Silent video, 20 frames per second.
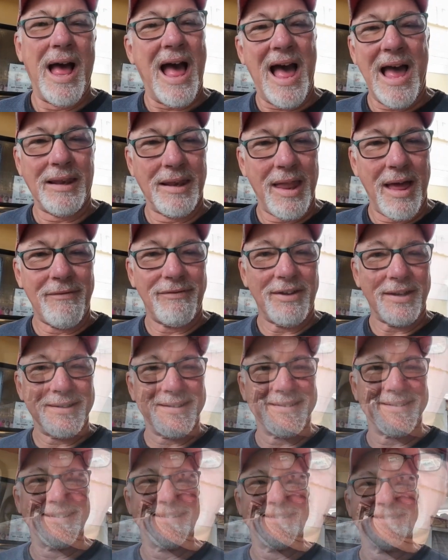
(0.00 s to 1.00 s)
I love it.
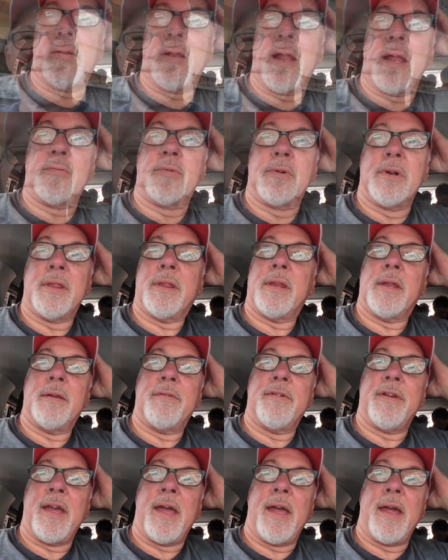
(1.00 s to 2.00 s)
All right, we're in the
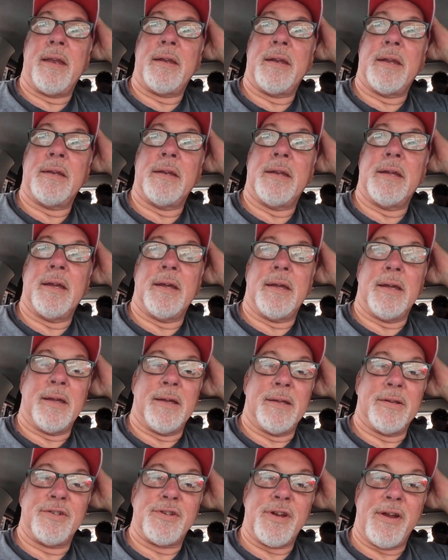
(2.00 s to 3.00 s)
van,
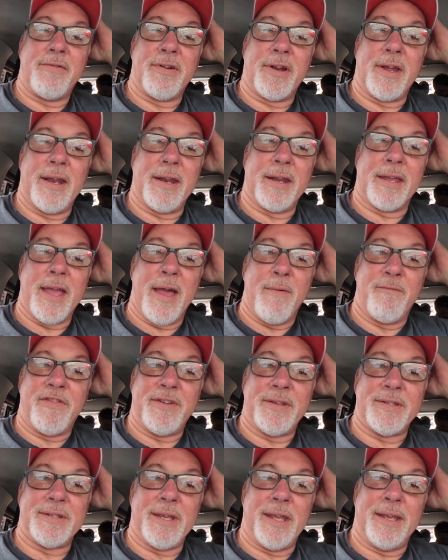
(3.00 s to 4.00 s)
and Trevor got a
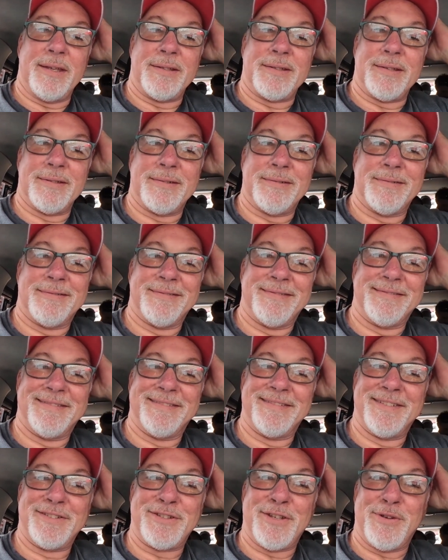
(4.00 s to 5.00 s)
comfy seat,
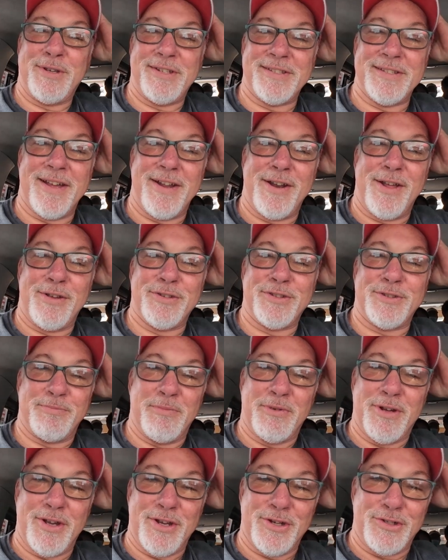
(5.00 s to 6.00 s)
so he's not all
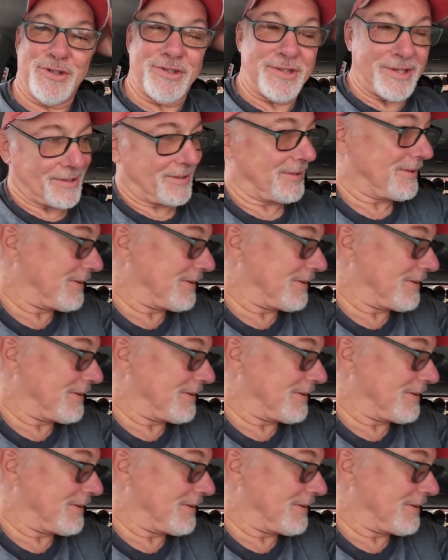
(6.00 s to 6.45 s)
smushed.